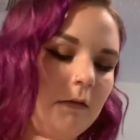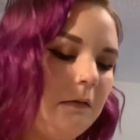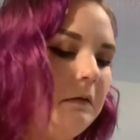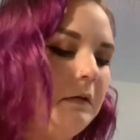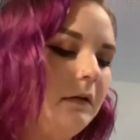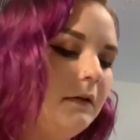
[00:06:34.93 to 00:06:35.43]

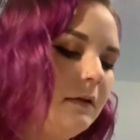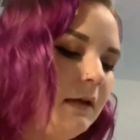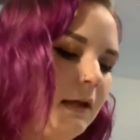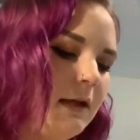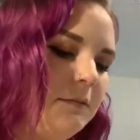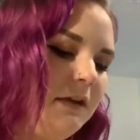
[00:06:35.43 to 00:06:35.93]
Ugh.
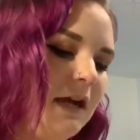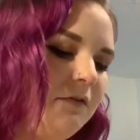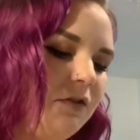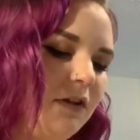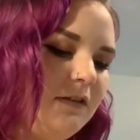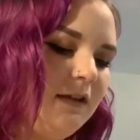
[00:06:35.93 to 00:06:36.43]
Be careful
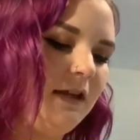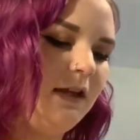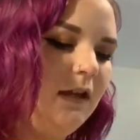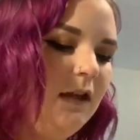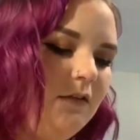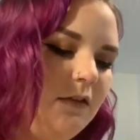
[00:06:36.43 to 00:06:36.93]
not to get
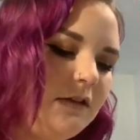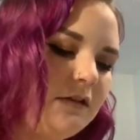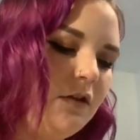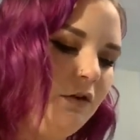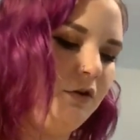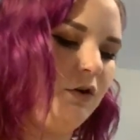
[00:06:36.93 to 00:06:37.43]
any of this
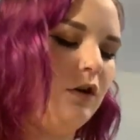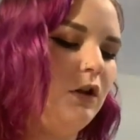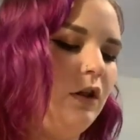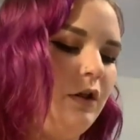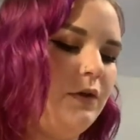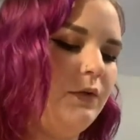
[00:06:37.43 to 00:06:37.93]
on your
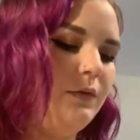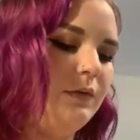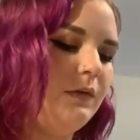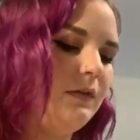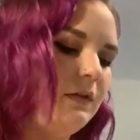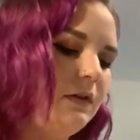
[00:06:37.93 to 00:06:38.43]

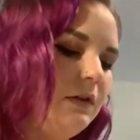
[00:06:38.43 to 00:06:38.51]
clothes.